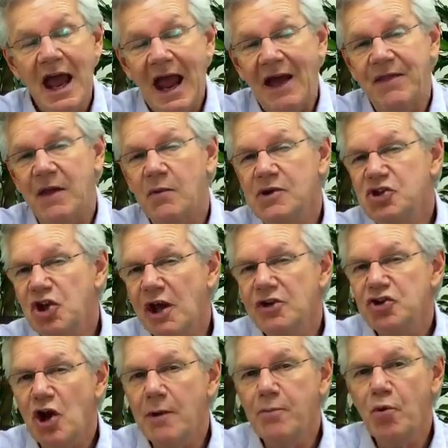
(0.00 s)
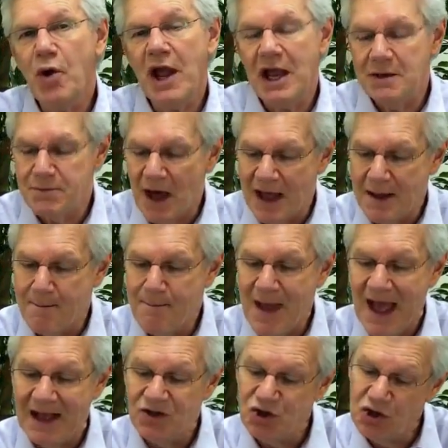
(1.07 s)
And then we change our brain by
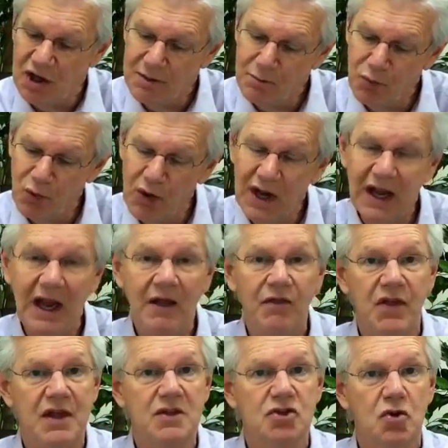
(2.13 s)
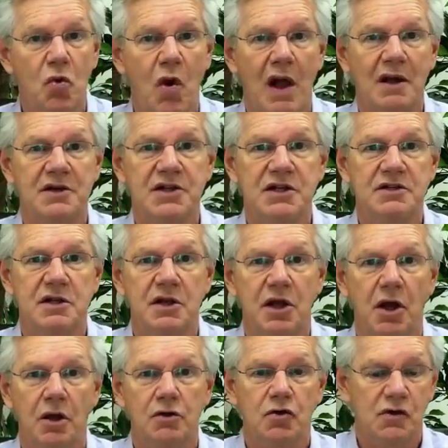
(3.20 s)
imagining bringing these qualities and
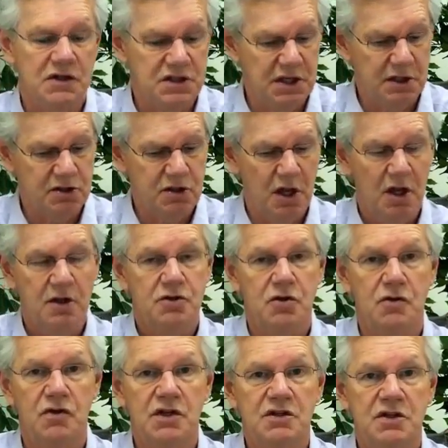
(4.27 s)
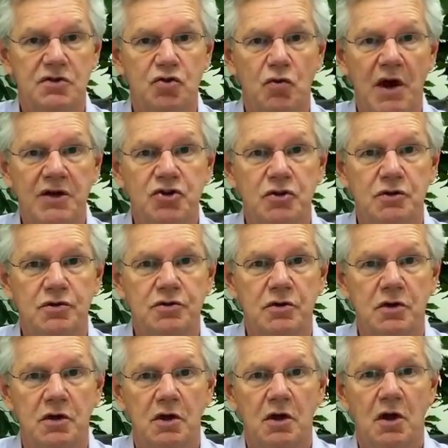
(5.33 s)
characteristics to these situations.
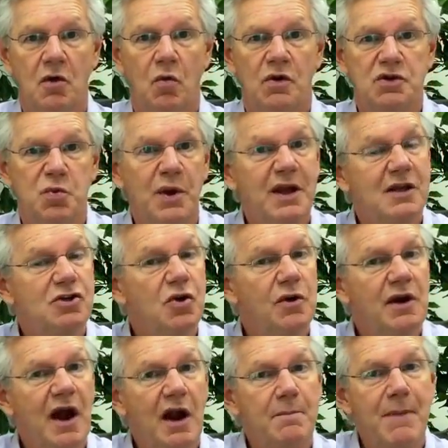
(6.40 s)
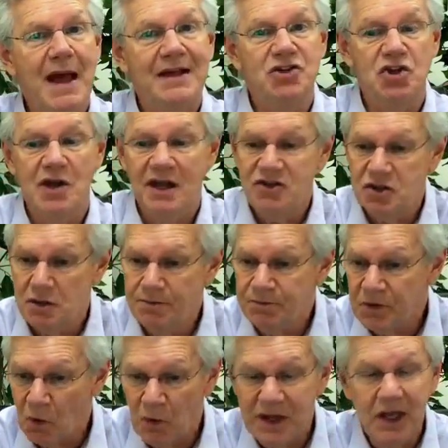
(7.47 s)
Once we can do it in our imagination,
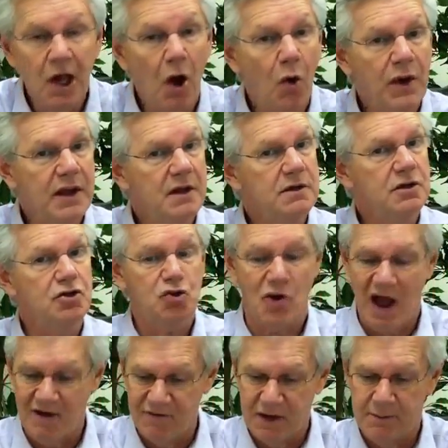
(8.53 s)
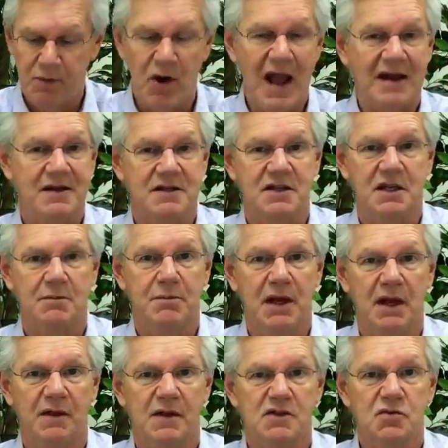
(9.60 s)
we go into traffic practicing
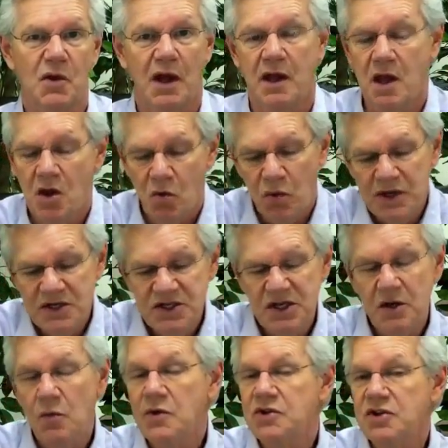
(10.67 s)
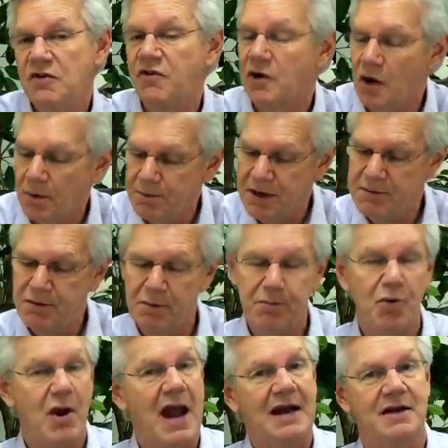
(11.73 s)
being this way. We deal with difficult people
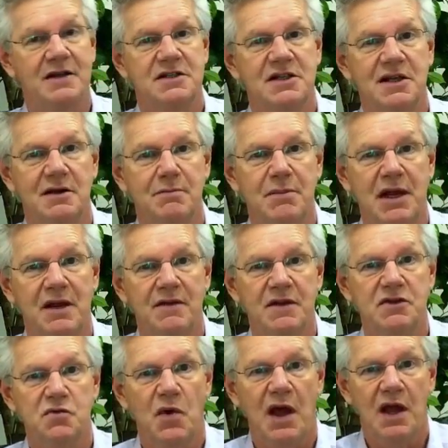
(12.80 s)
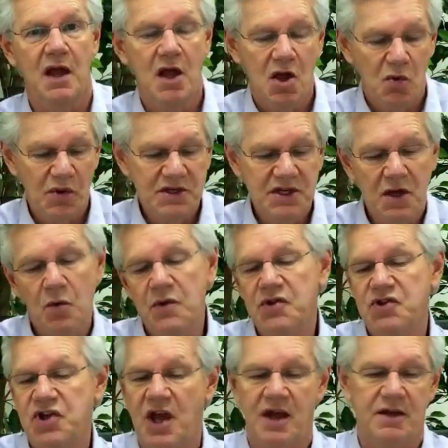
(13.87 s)
practicing being this way. We deal
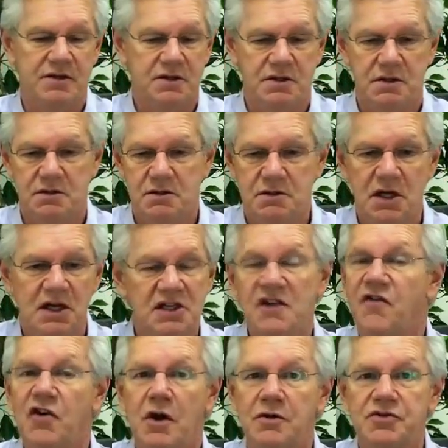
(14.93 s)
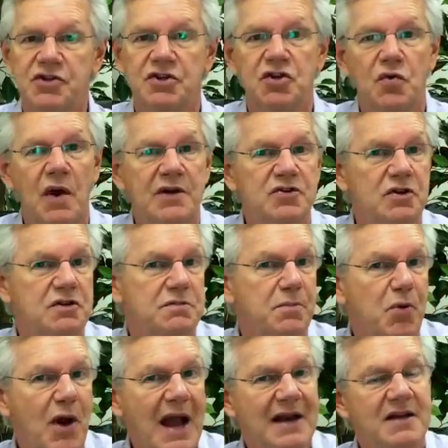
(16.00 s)
with tests and difficult situations
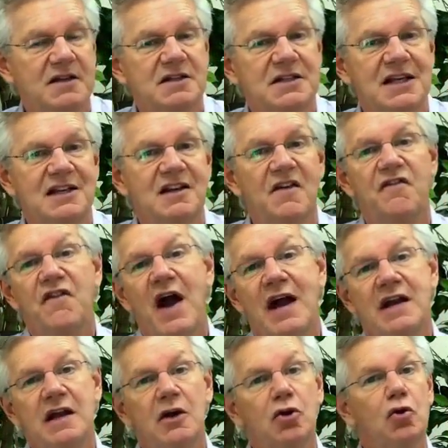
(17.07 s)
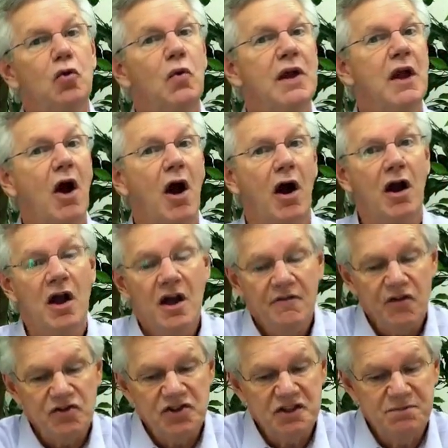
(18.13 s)
practicing defining who we are
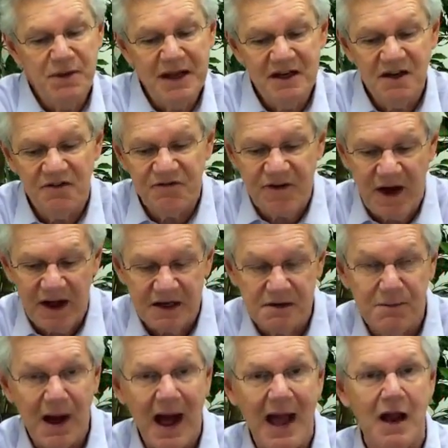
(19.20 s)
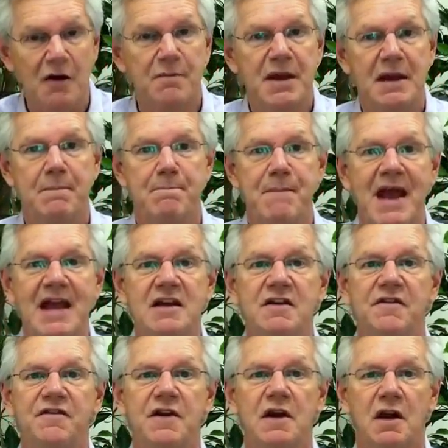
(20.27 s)
versus being defined by or being made
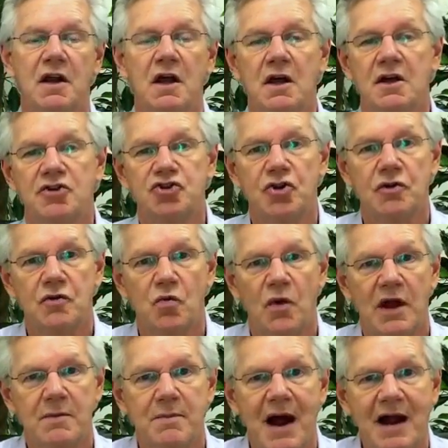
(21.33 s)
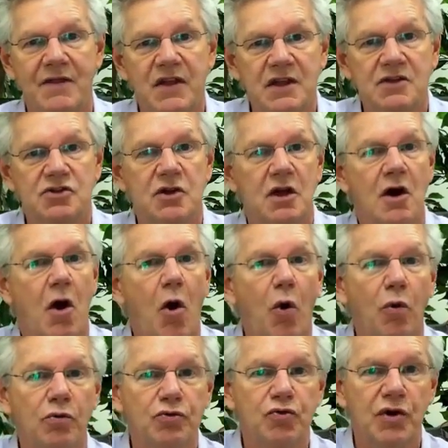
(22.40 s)
to feel a certain way by these
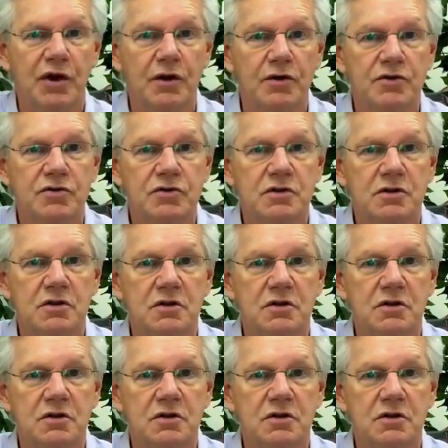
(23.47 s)
old triggers.